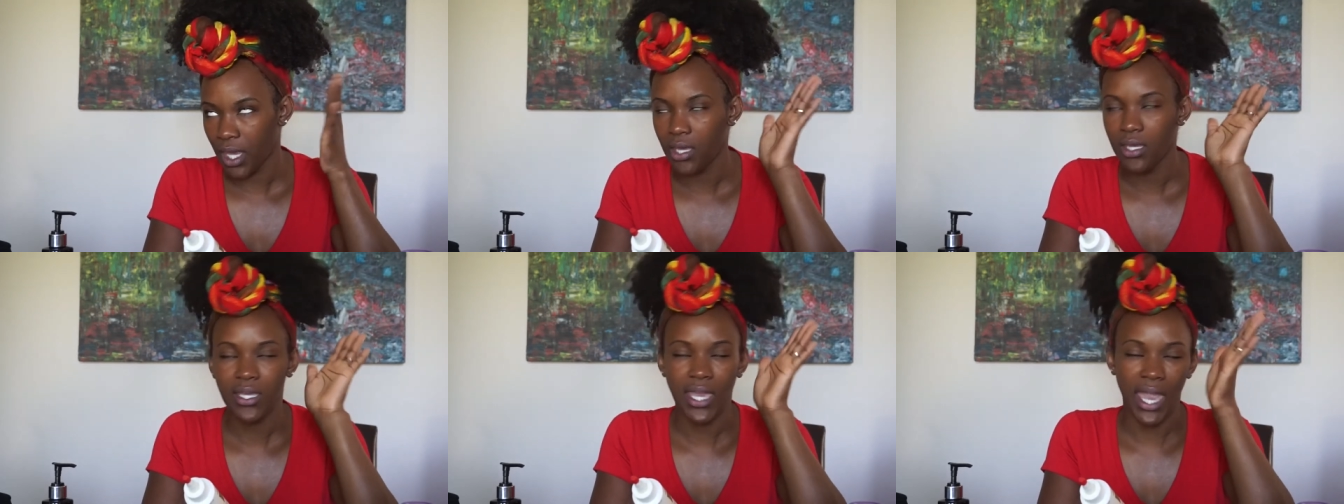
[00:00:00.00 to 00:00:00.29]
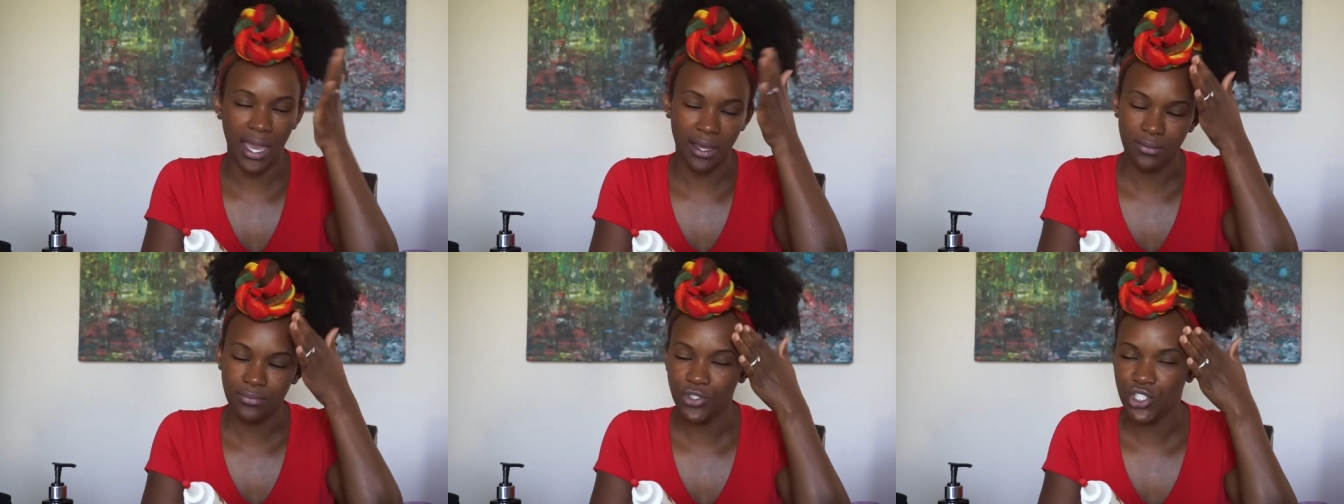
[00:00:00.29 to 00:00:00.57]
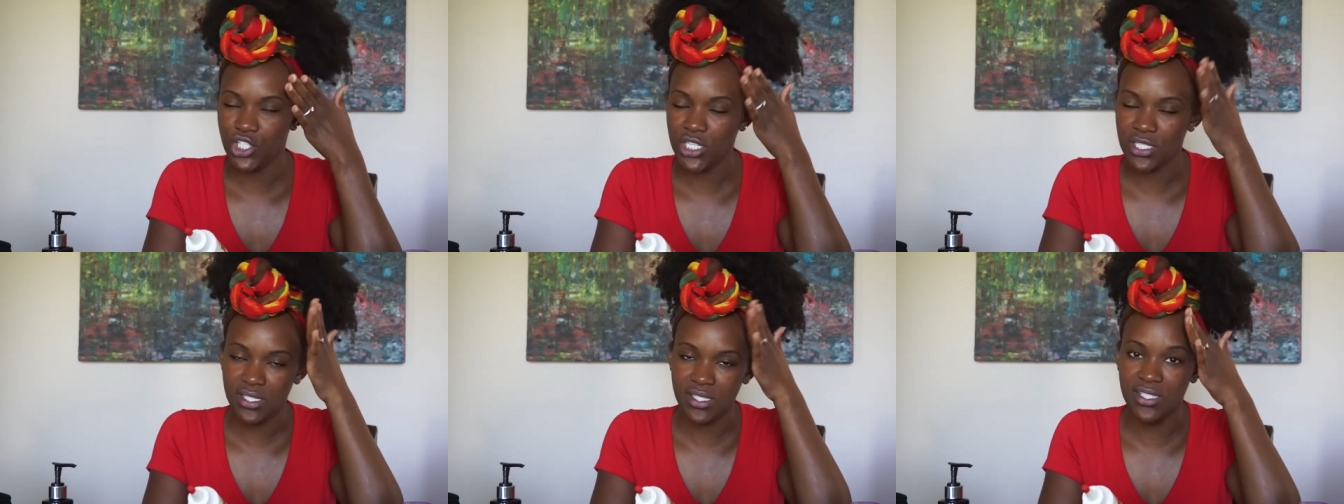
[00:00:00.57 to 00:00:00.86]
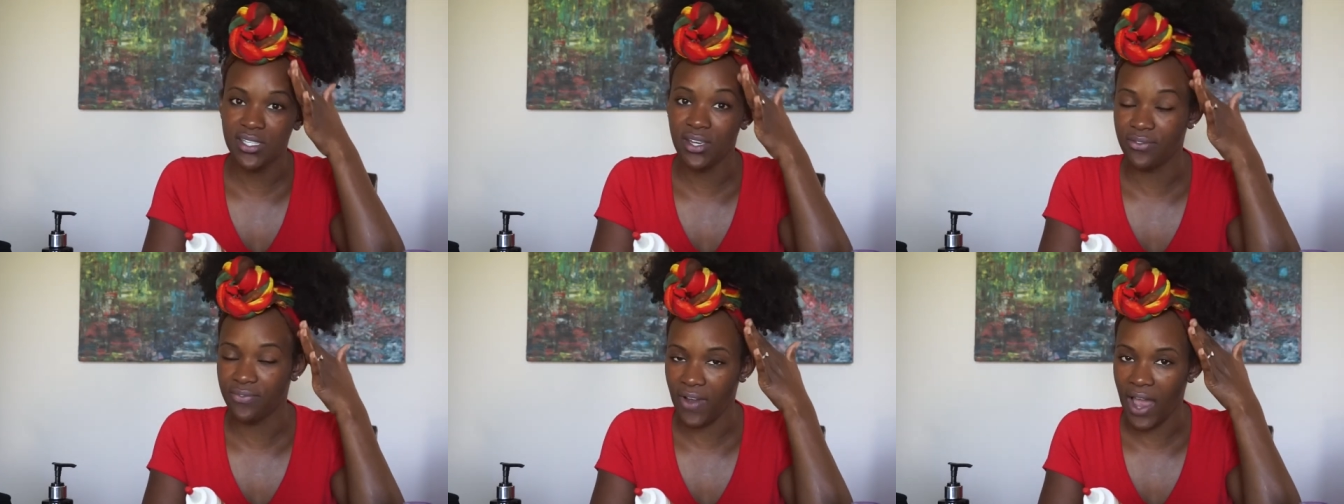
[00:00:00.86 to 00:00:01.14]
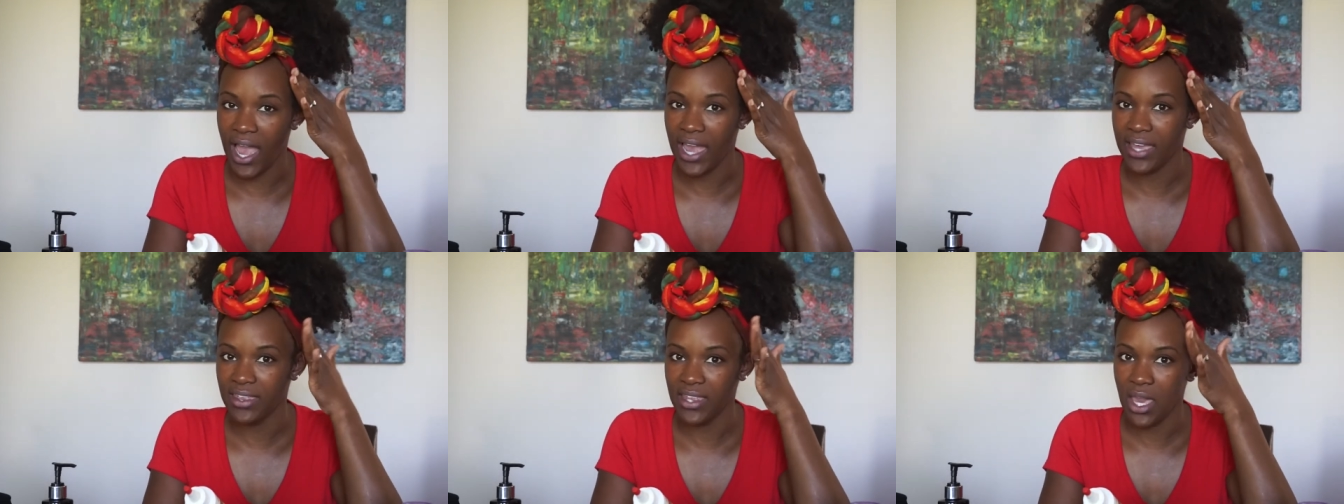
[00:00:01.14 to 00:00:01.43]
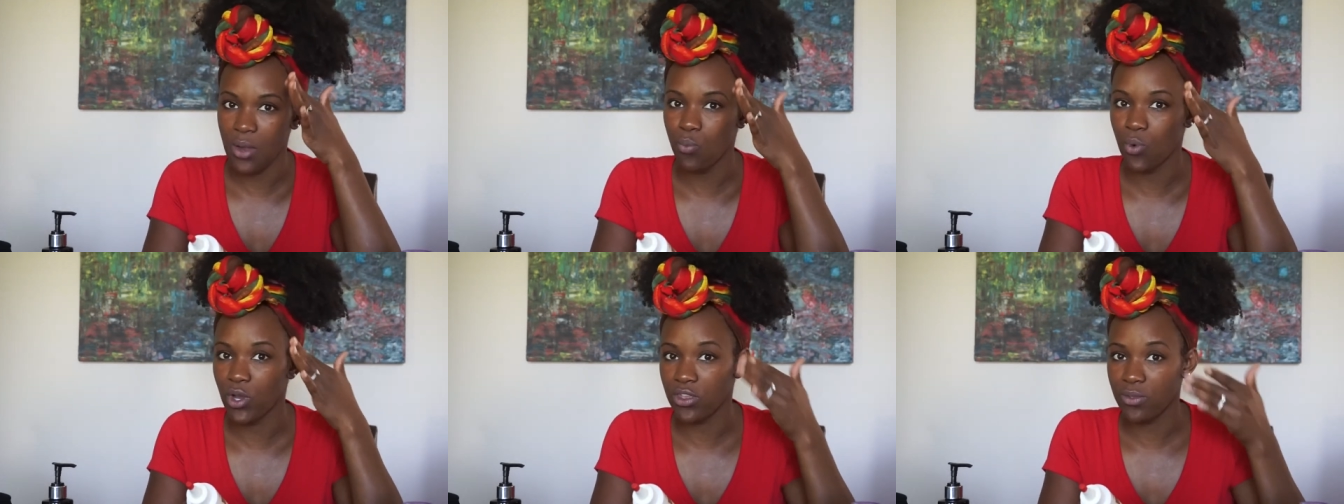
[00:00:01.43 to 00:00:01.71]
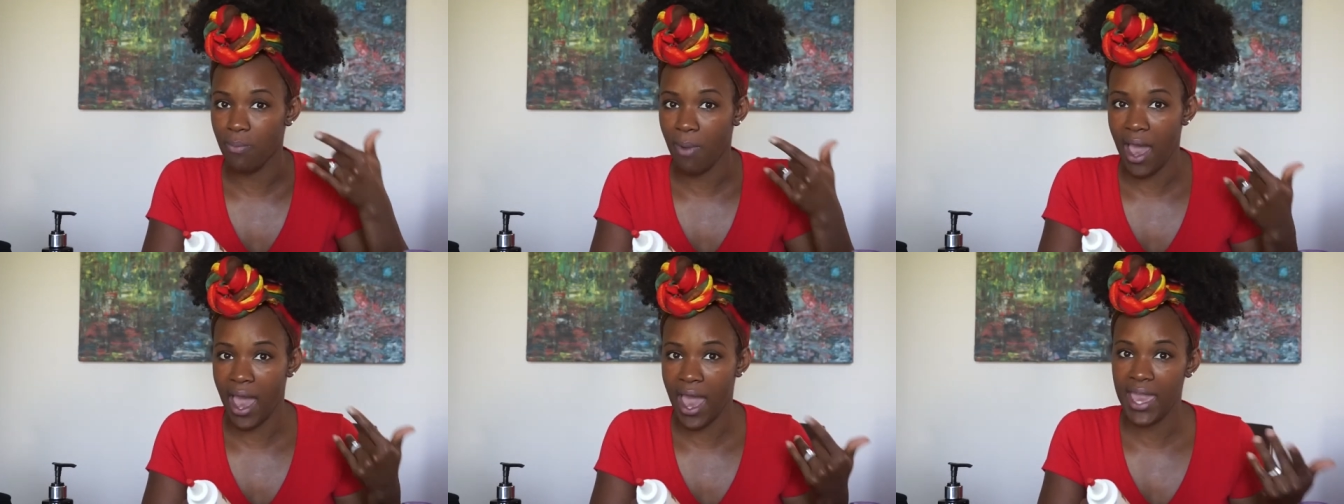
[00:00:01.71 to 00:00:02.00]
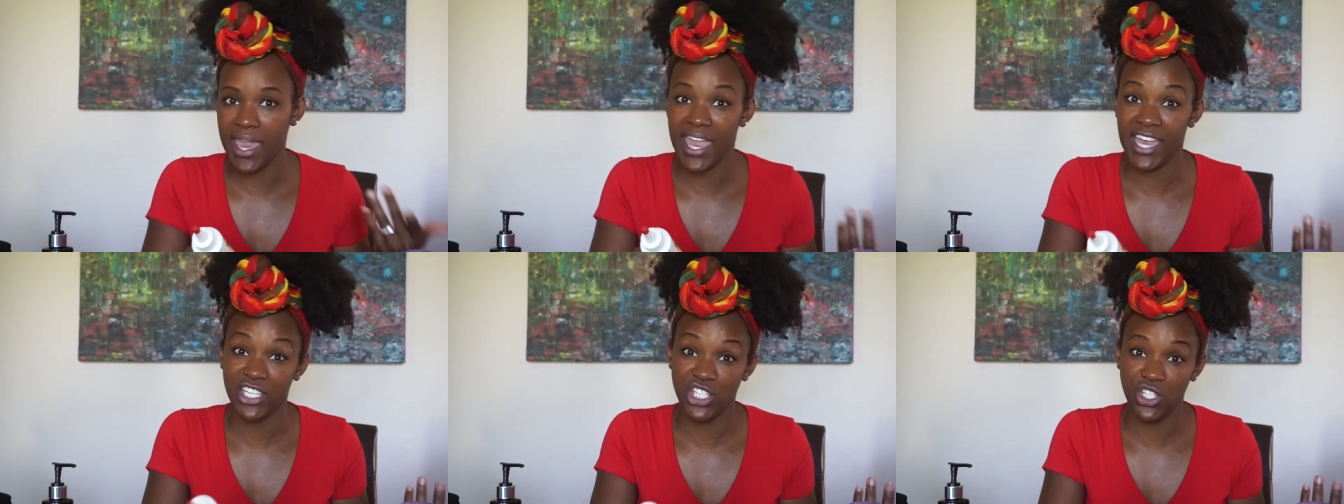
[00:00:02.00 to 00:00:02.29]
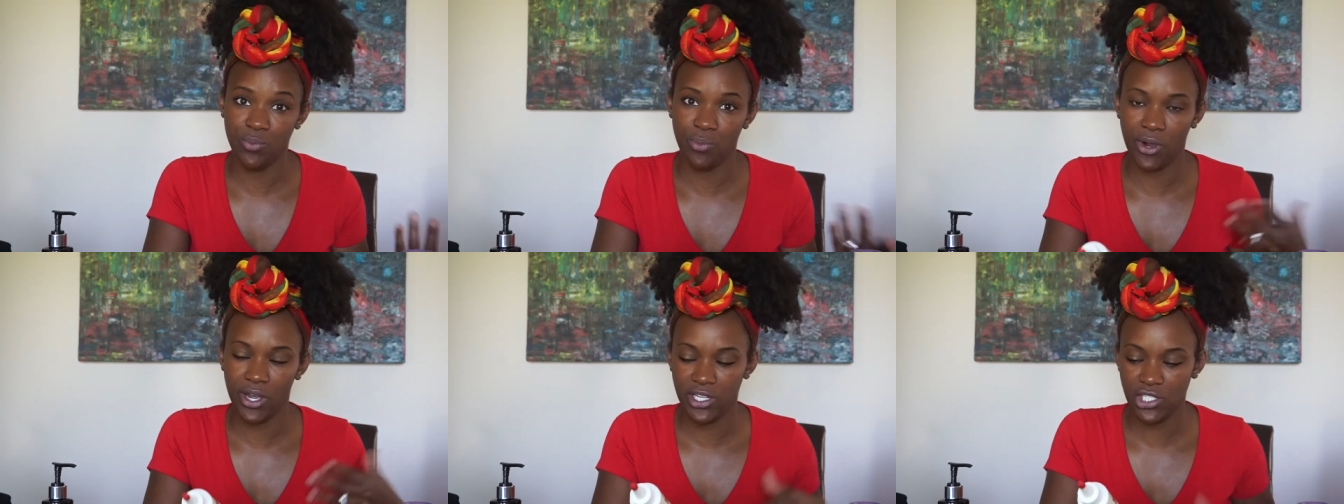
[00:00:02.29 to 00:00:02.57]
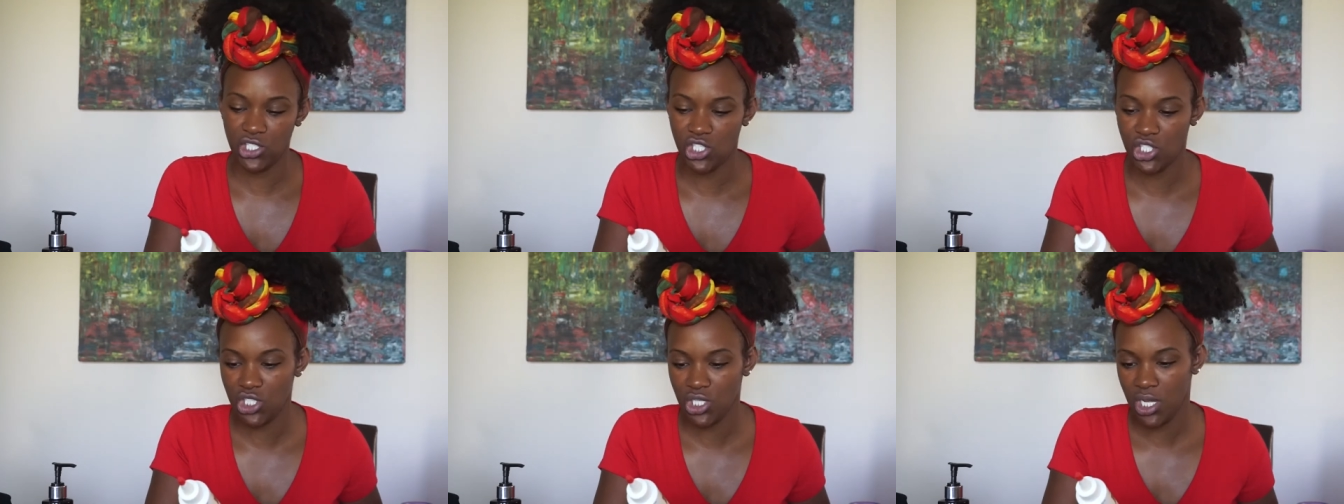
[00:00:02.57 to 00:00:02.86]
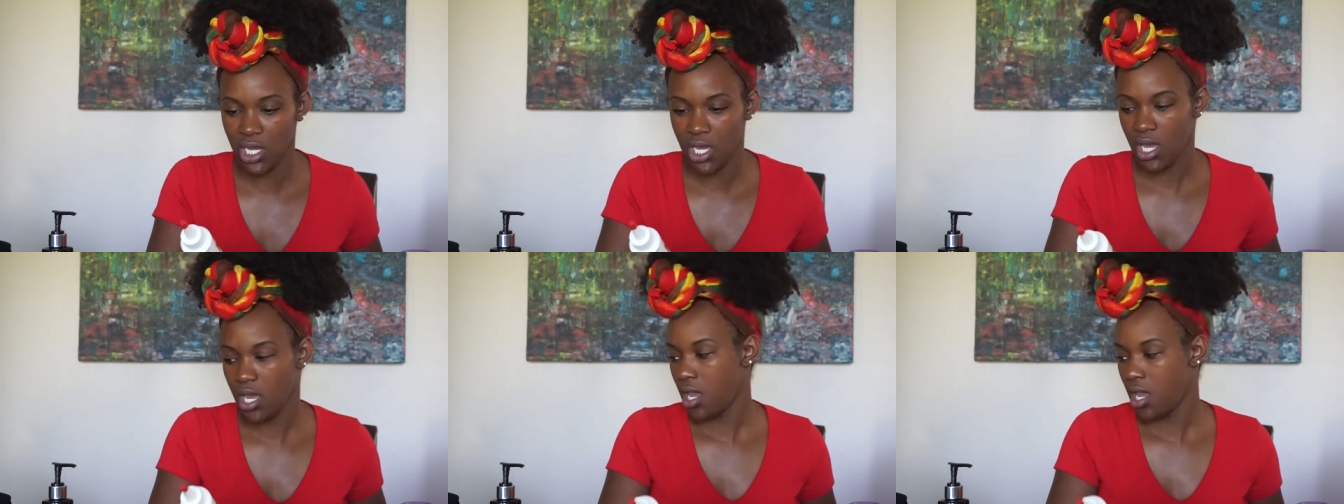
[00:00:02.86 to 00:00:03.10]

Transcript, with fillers: yeah, just define them with my edgy brush.